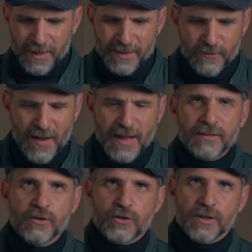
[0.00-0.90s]

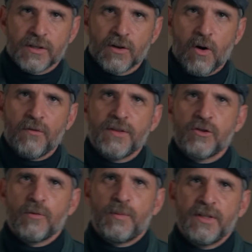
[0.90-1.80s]
advantages of the
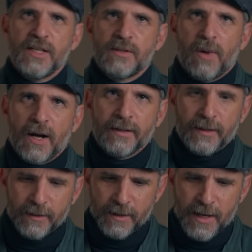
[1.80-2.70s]
Japanese
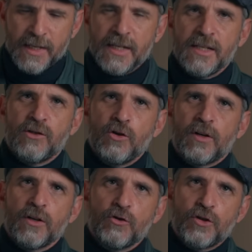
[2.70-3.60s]
binding is you
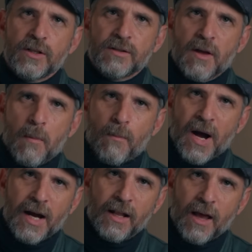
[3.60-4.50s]
can just
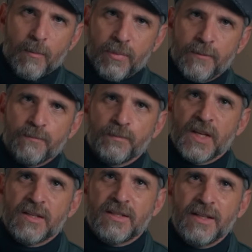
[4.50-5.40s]
pile up
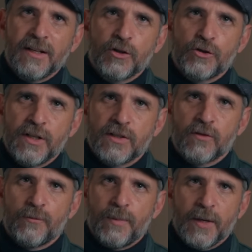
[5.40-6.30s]
single sheets
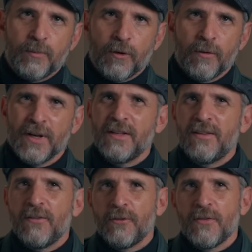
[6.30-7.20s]
of paper in
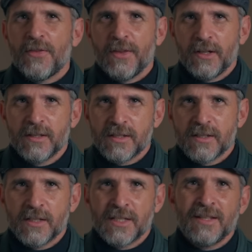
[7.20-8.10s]
different
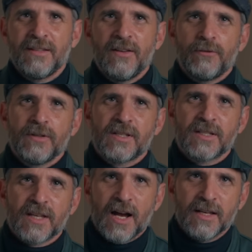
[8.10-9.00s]
thicknesses and different
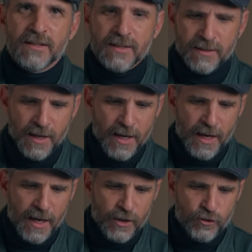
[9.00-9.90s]
sizes
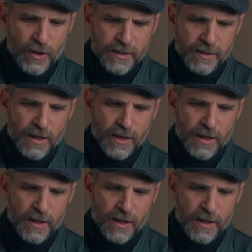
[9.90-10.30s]
and just